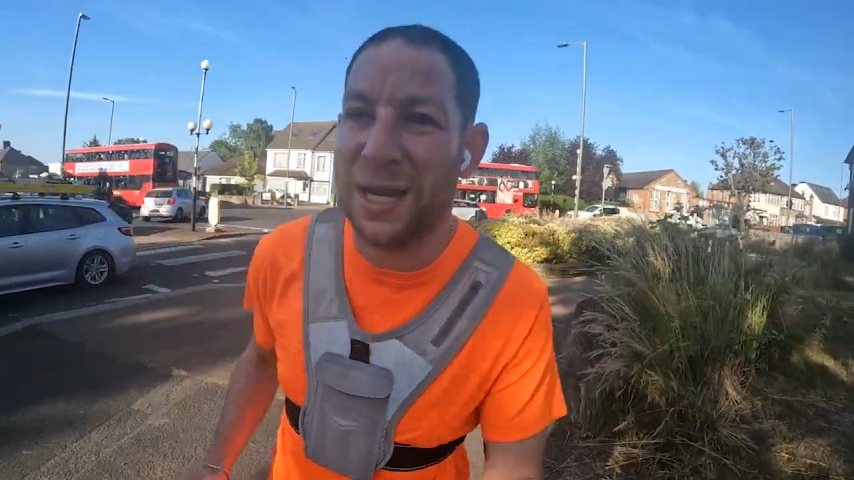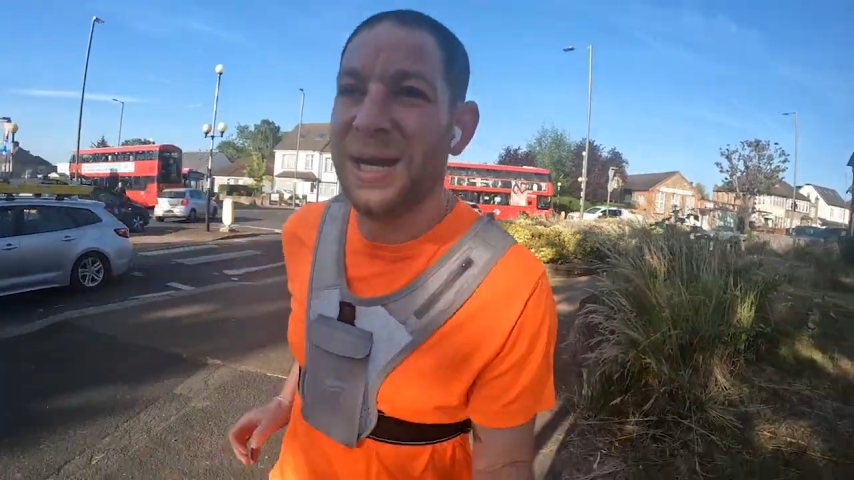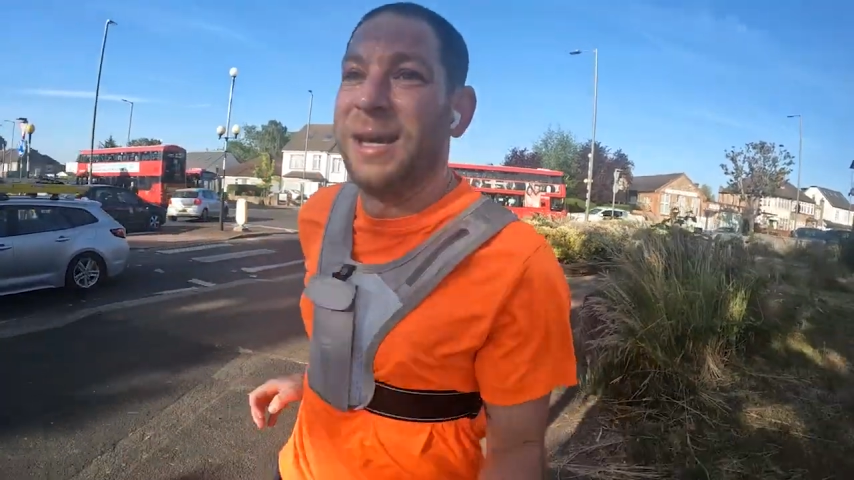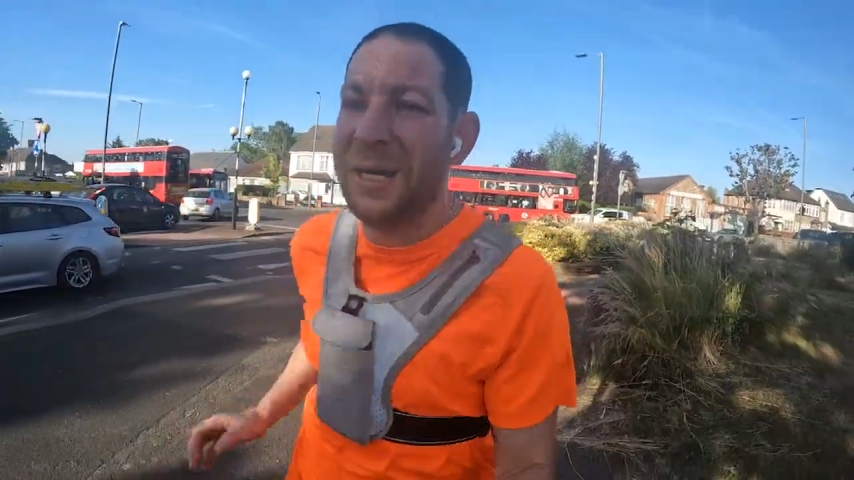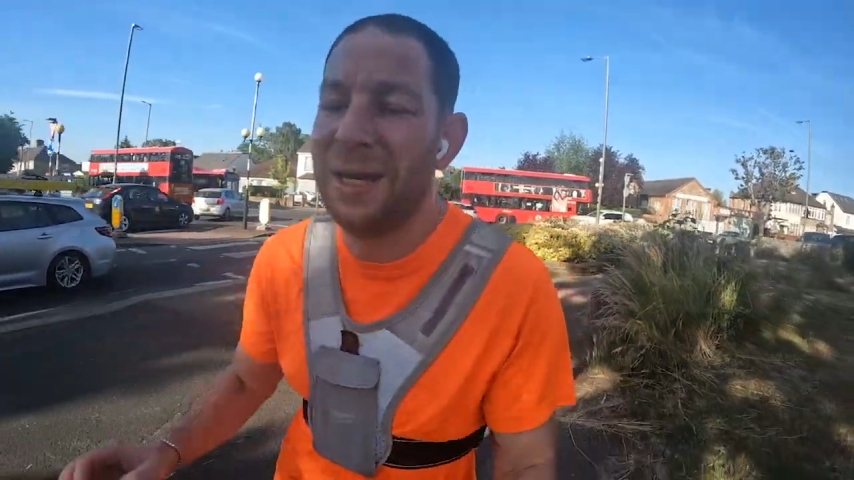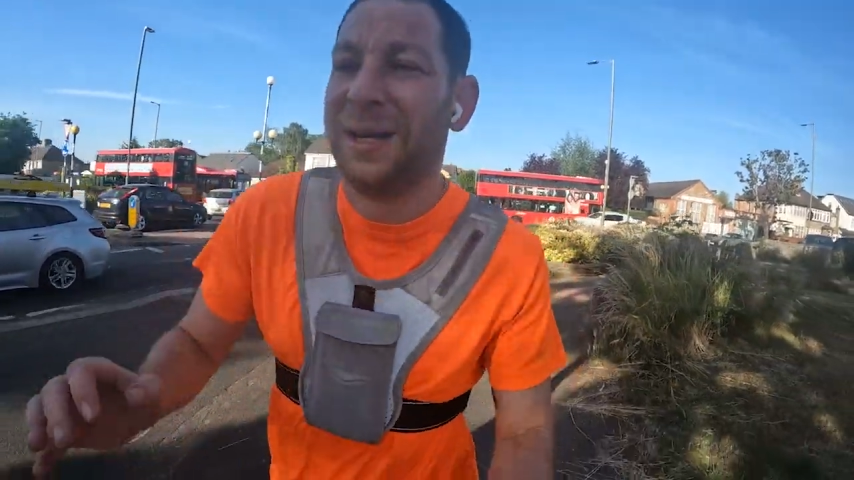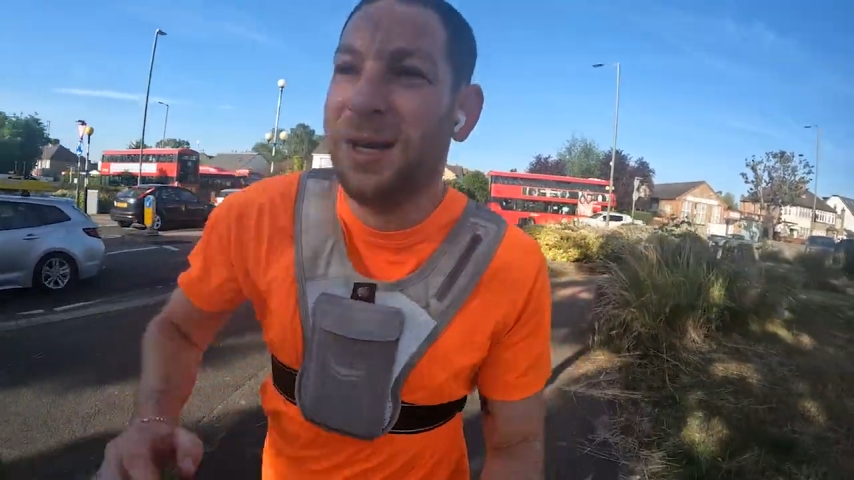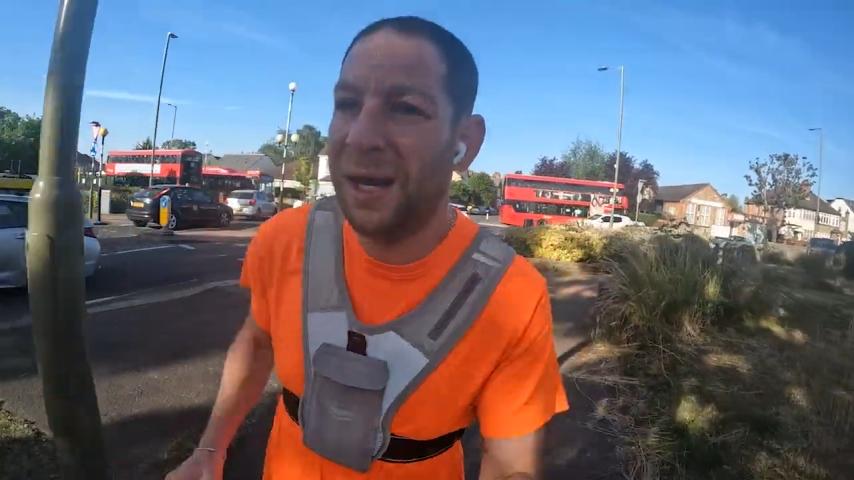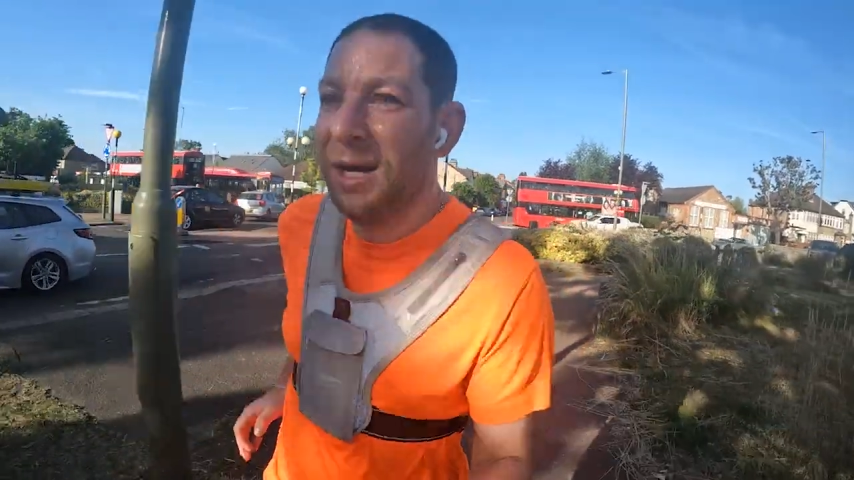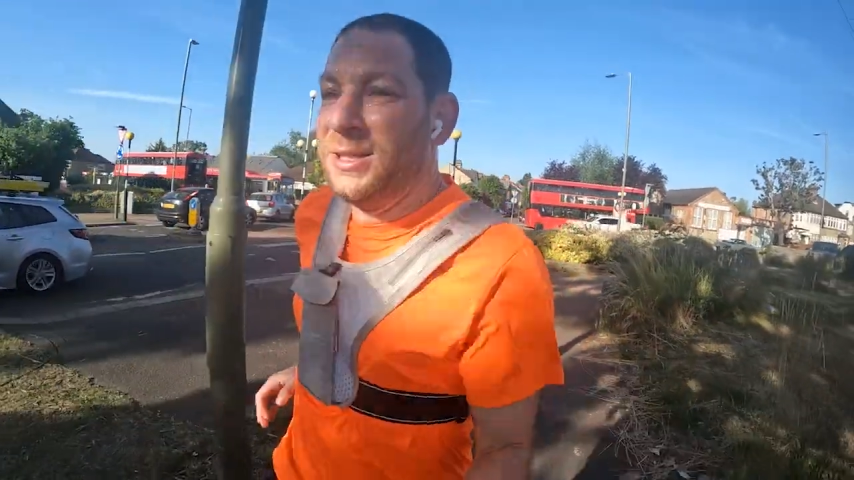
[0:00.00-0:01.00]
clearly,
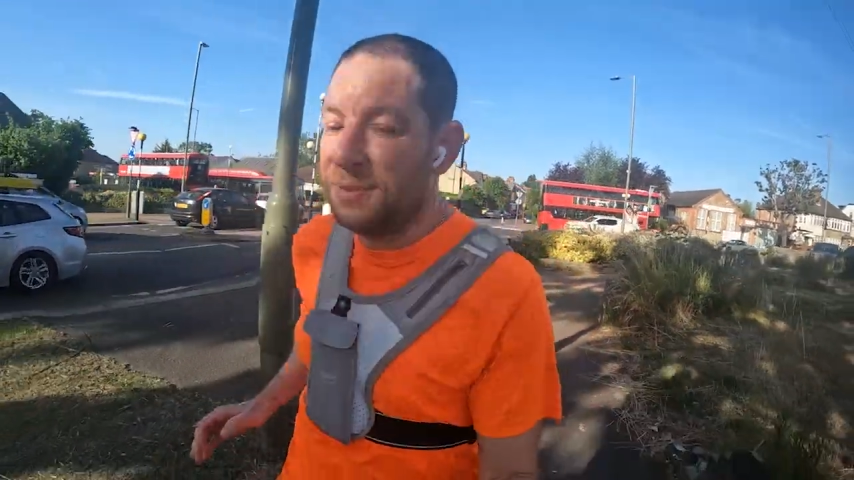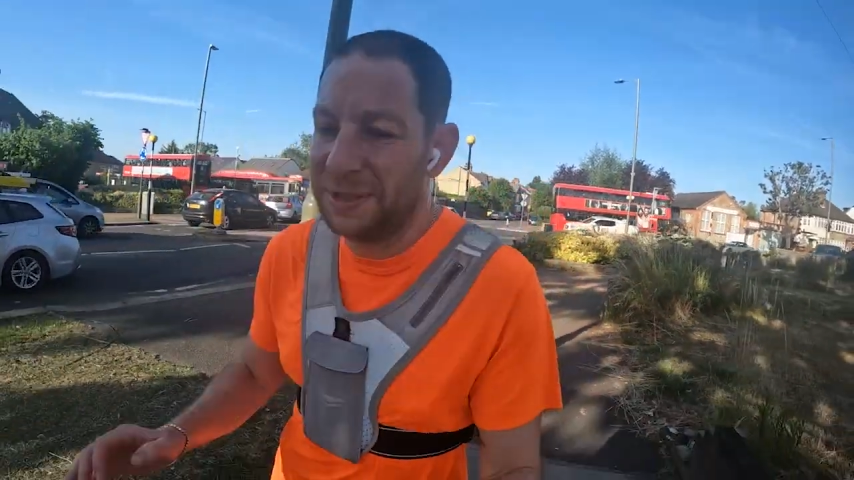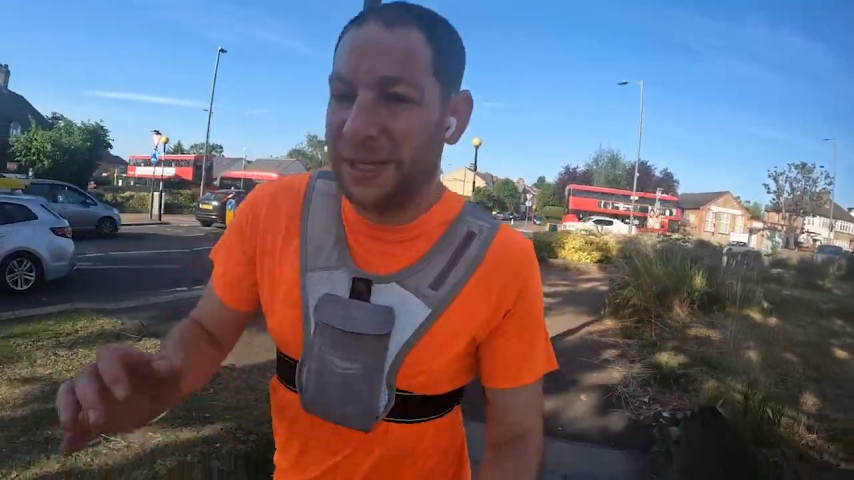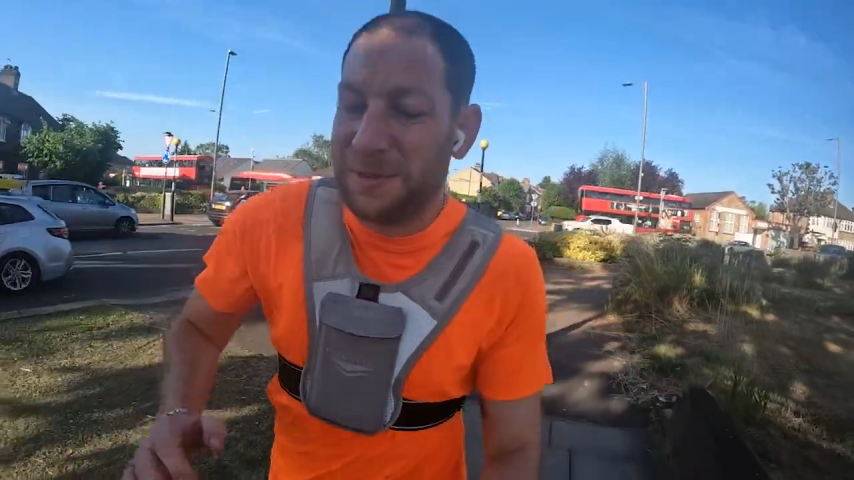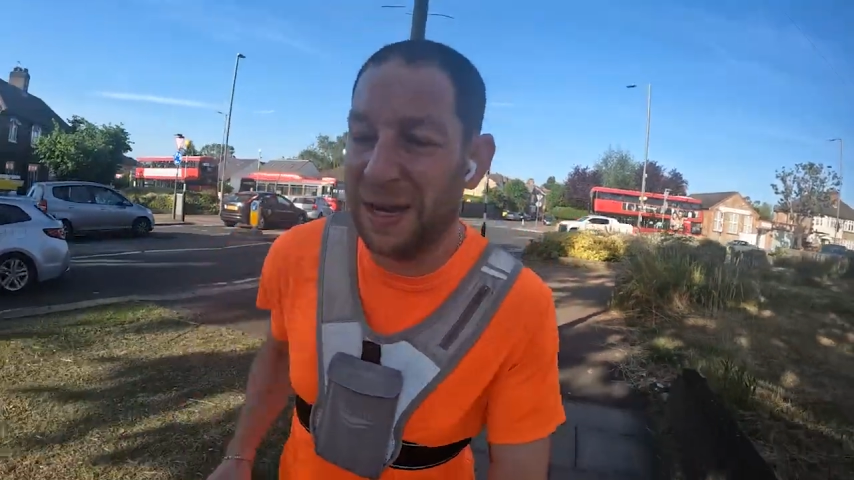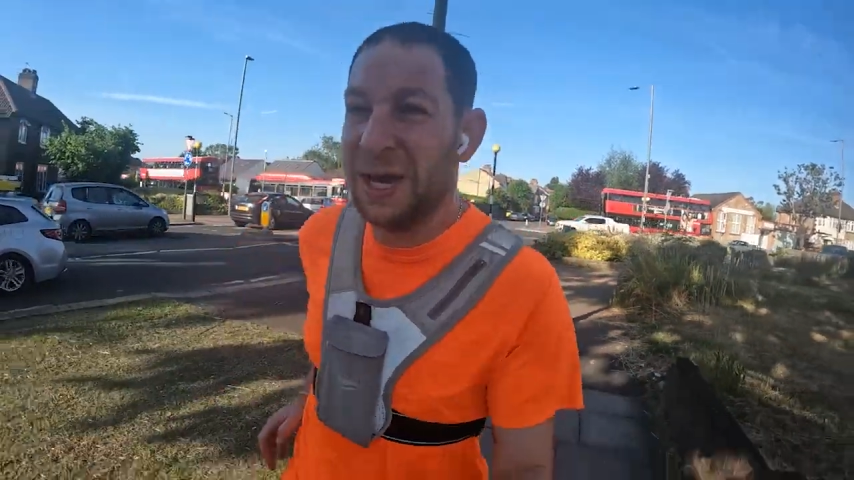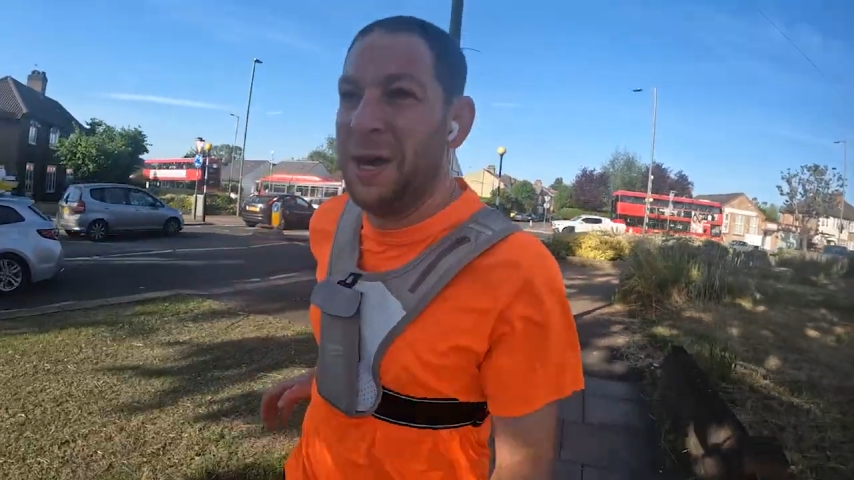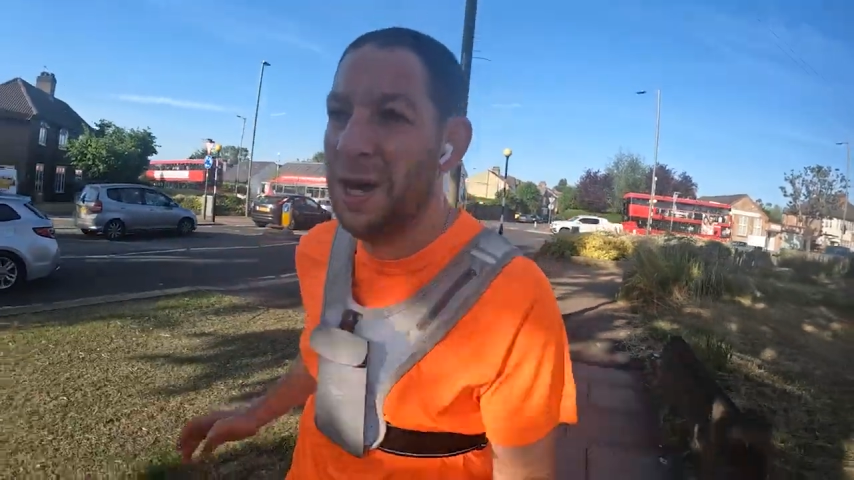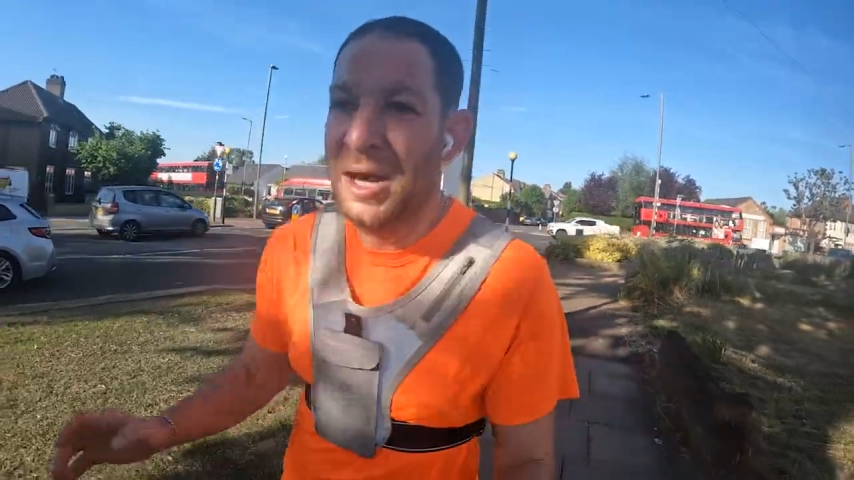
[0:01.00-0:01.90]
someone said to me,